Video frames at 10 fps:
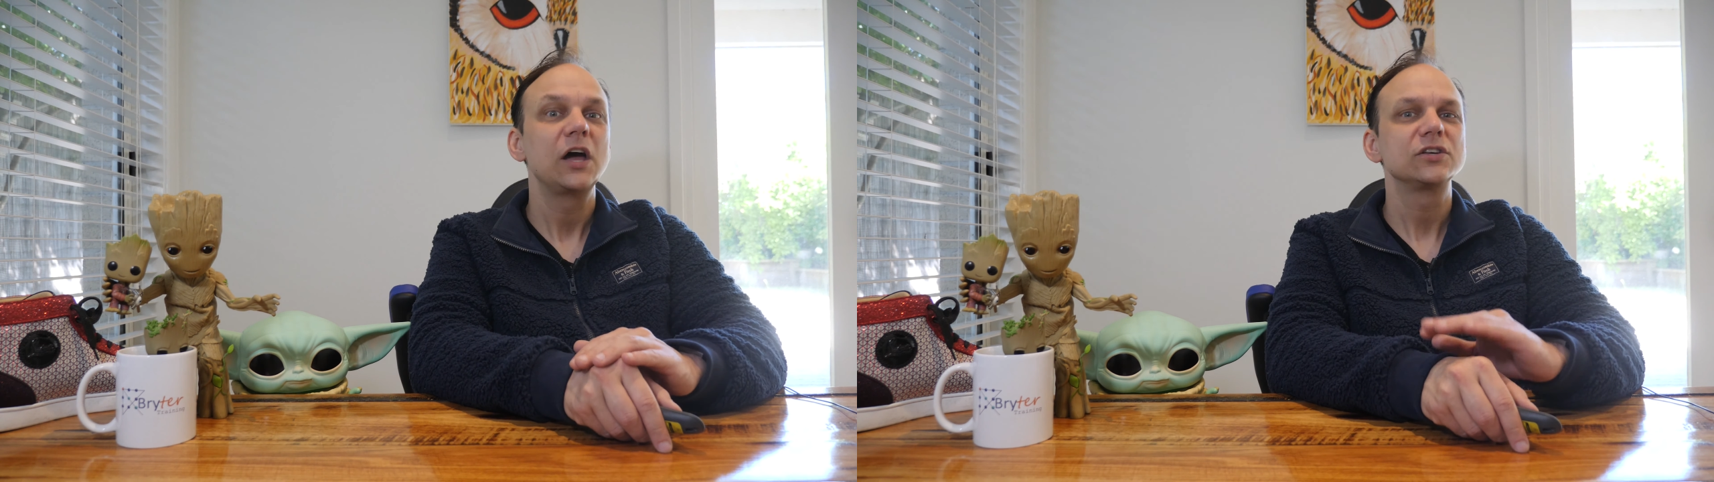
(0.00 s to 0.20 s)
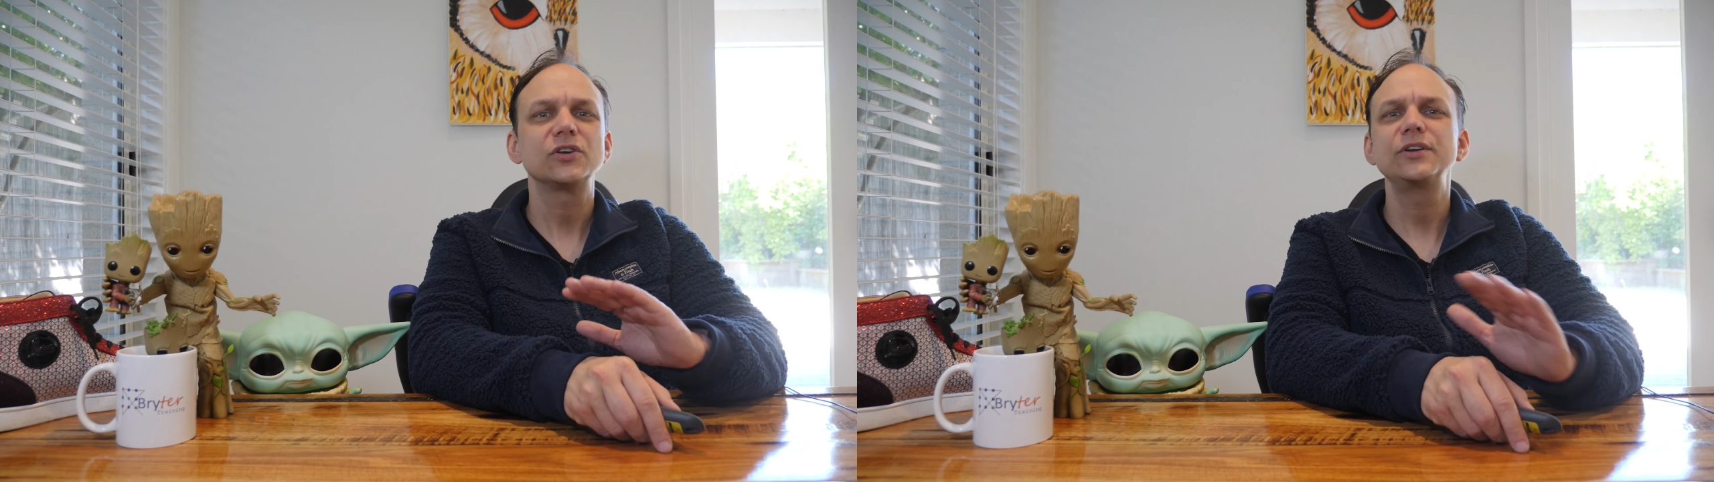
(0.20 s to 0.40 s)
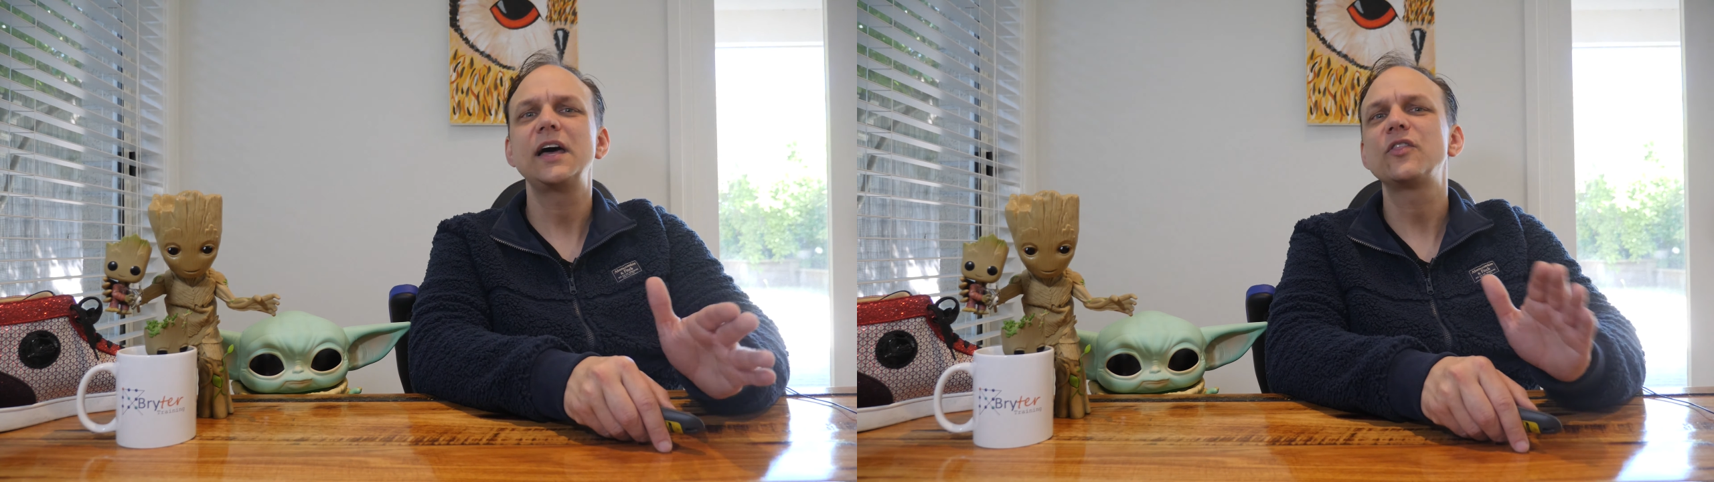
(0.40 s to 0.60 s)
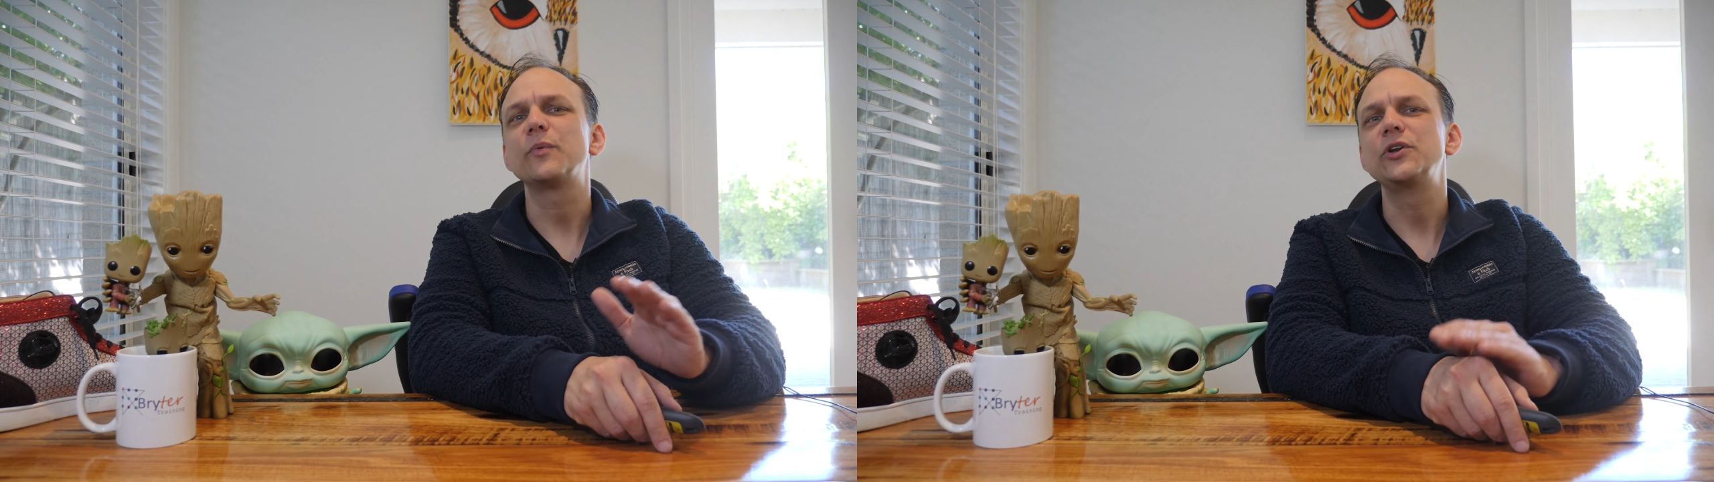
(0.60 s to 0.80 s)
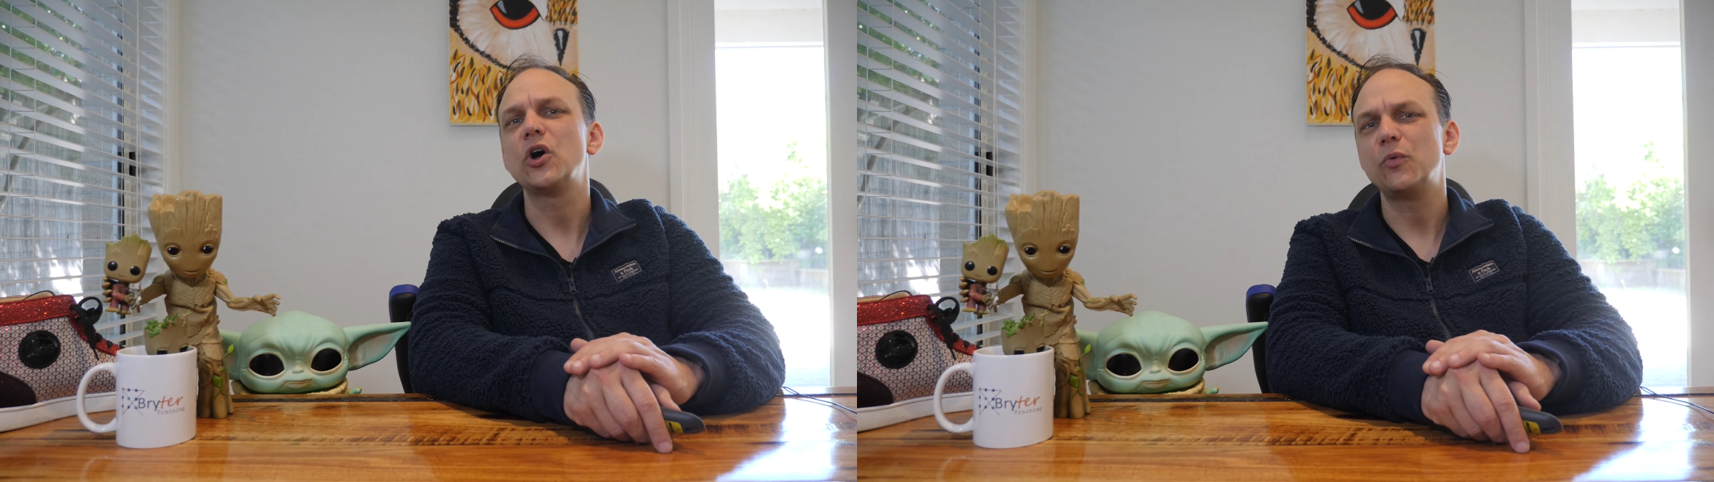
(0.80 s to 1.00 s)
So now that
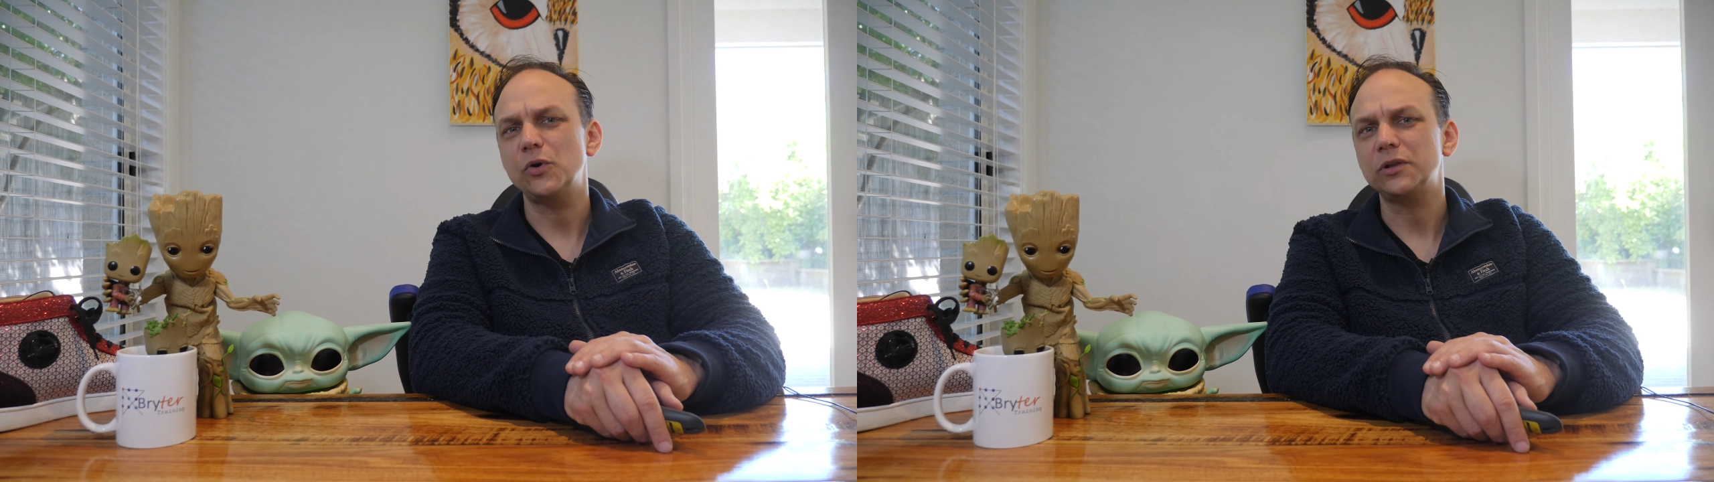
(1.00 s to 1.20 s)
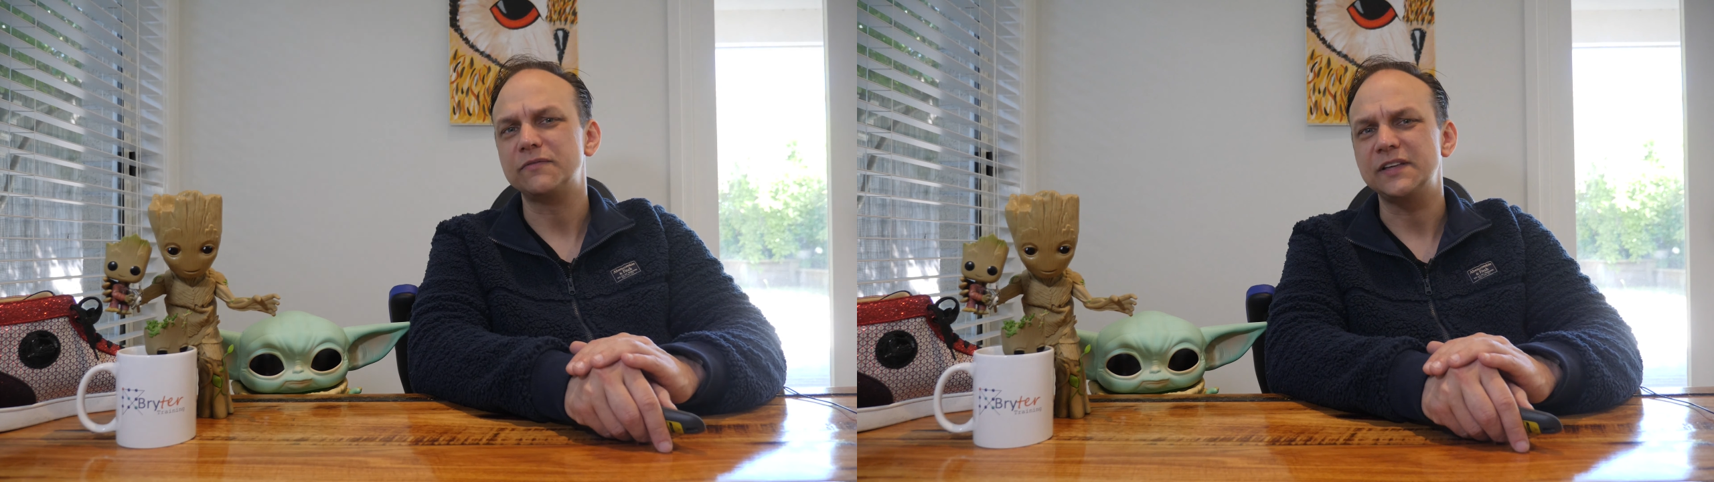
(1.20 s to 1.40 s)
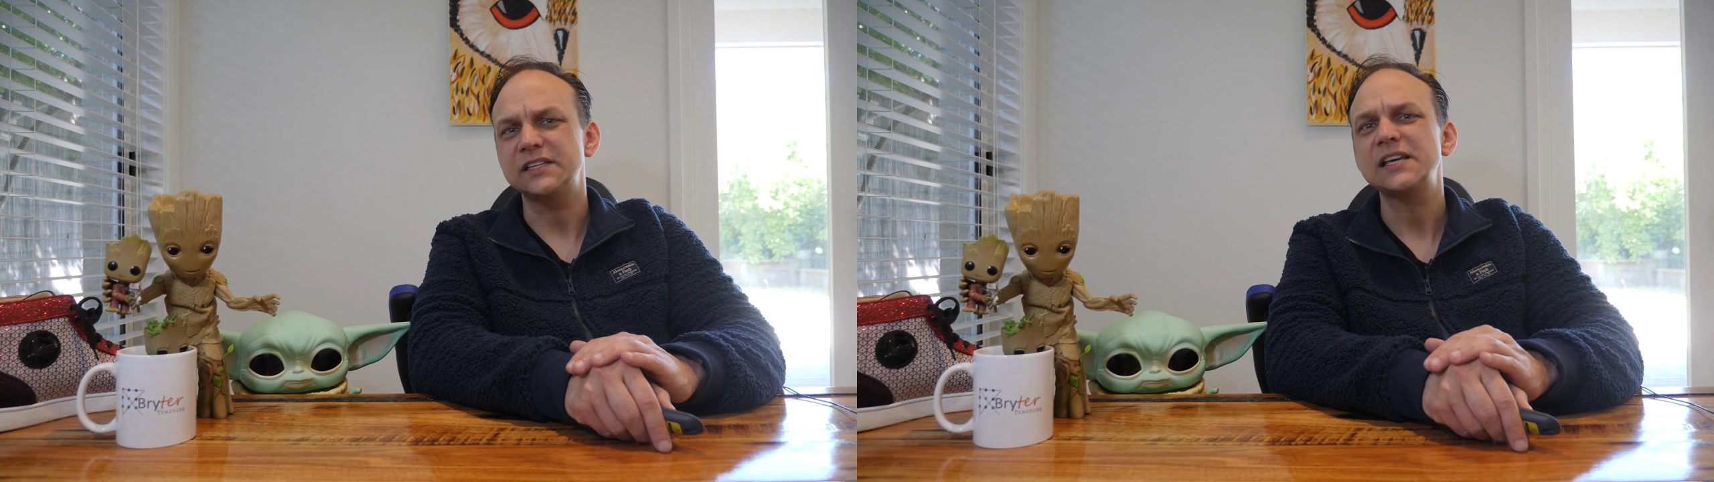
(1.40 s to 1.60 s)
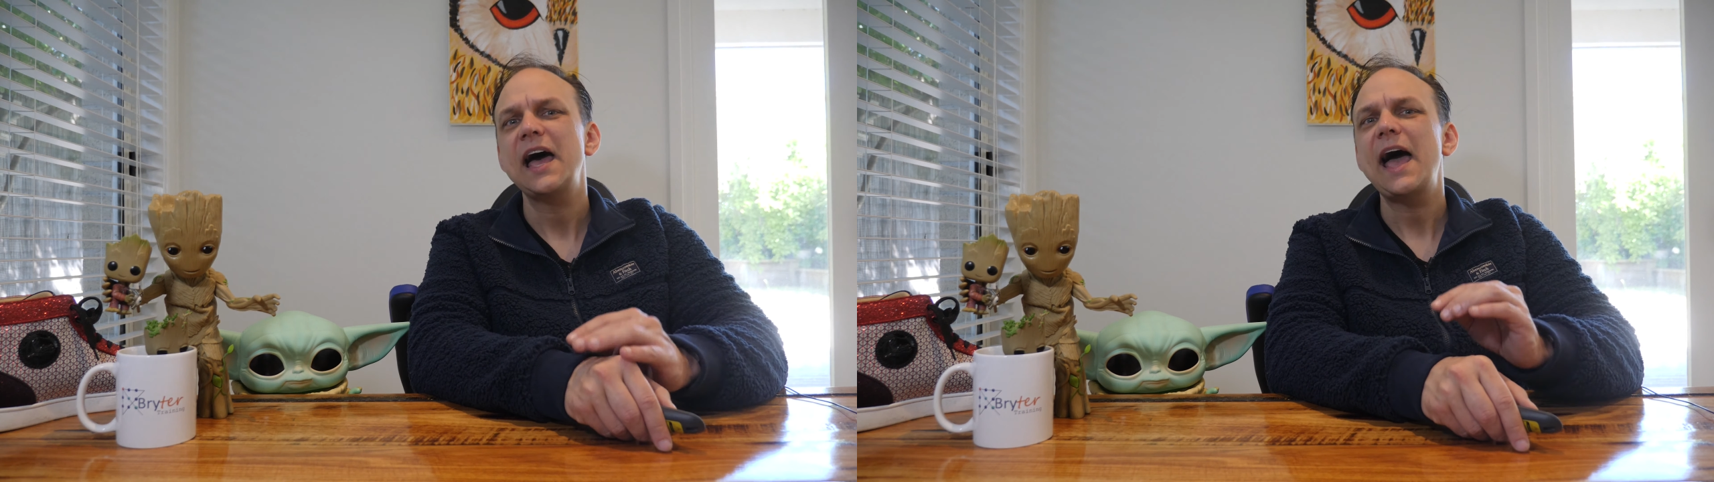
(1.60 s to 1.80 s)
we know all of this,